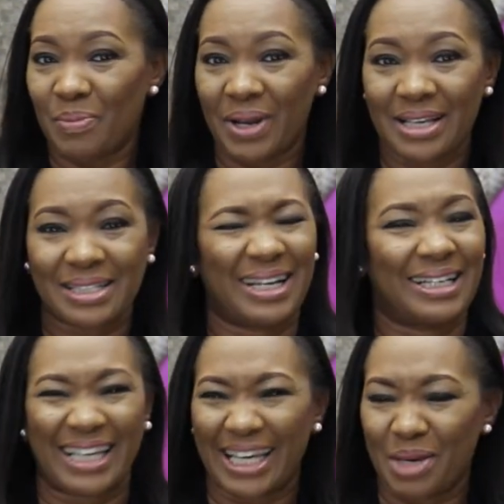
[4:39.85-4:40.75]
blessed
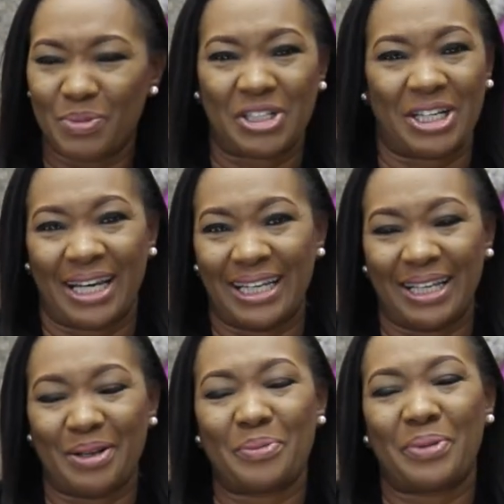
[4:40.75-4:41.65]
and keep
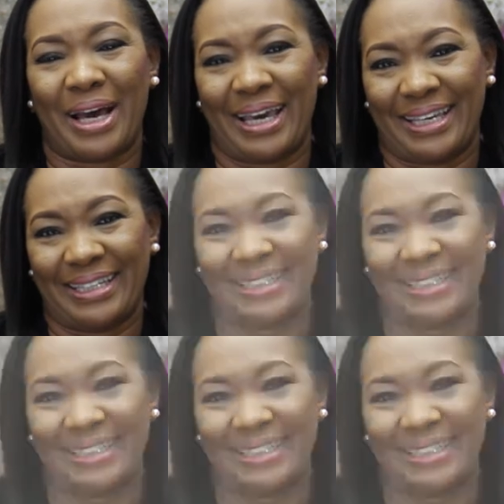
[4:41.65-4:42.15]
shining. Bye.